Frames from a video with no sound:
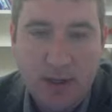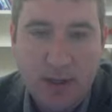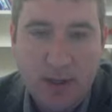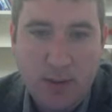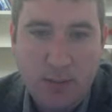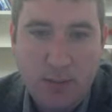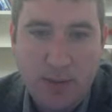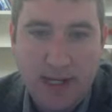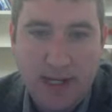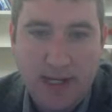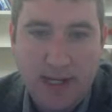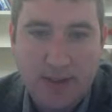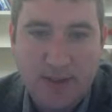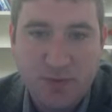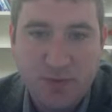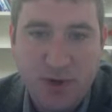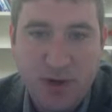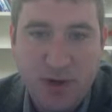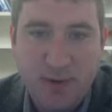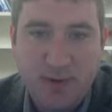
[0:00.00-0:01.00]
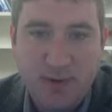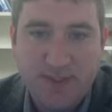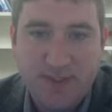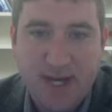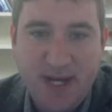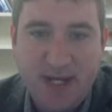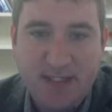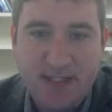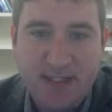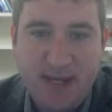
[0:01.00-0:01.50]
But I can square both
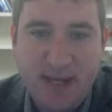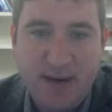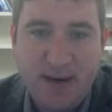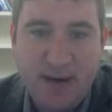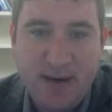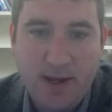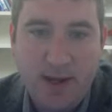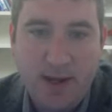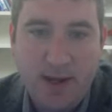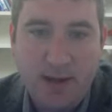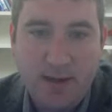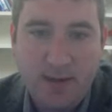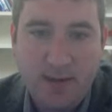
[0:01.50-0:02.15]
sides of that, right?